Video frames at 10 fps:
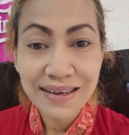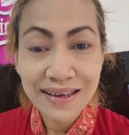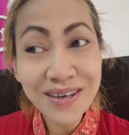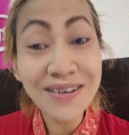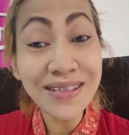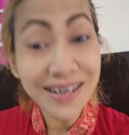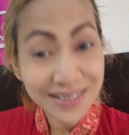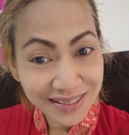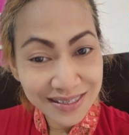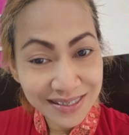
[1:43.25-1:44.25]
the
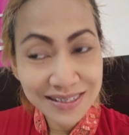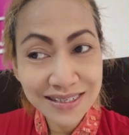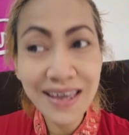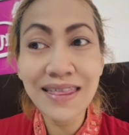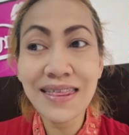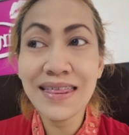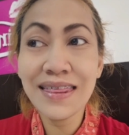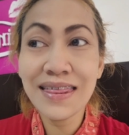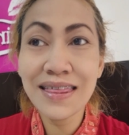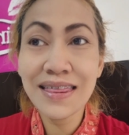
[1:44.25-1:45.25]
lessons
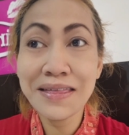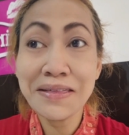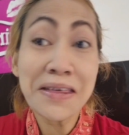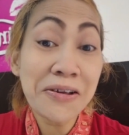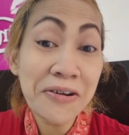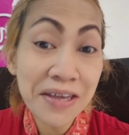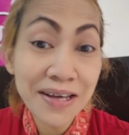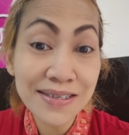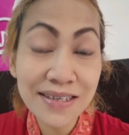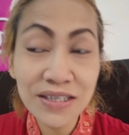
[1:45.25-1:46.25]
and the
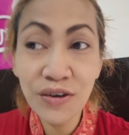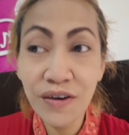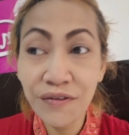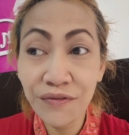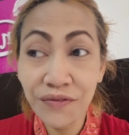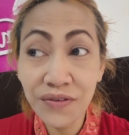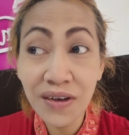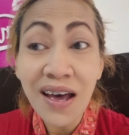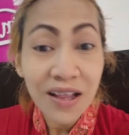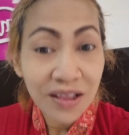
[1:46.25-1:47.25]
learnings that you have
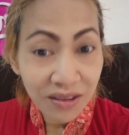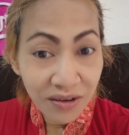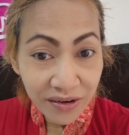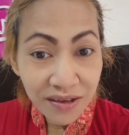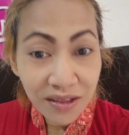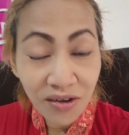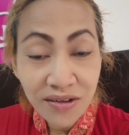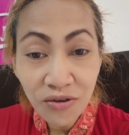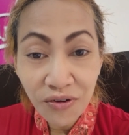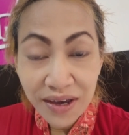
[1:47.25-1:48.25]
learned
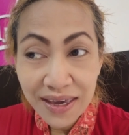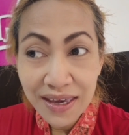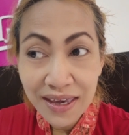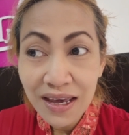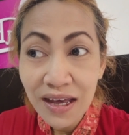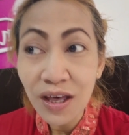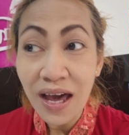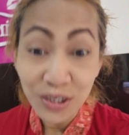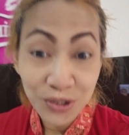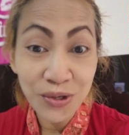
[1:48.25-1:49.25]
along the way
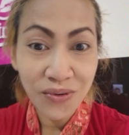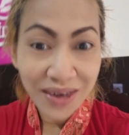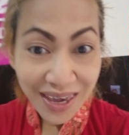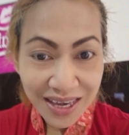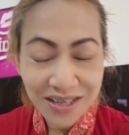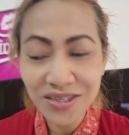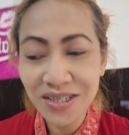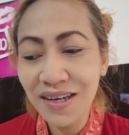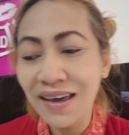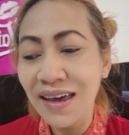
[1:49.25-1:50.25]
as you
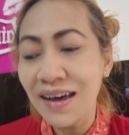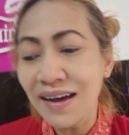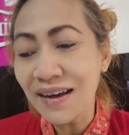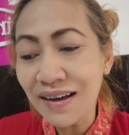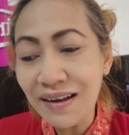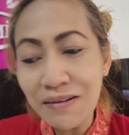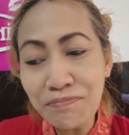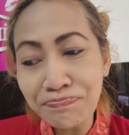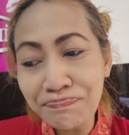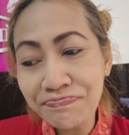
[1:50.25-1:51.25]
age.
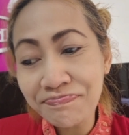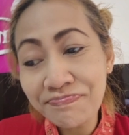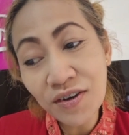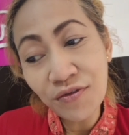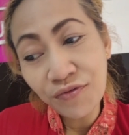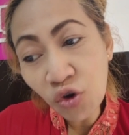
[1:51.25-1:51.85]
Of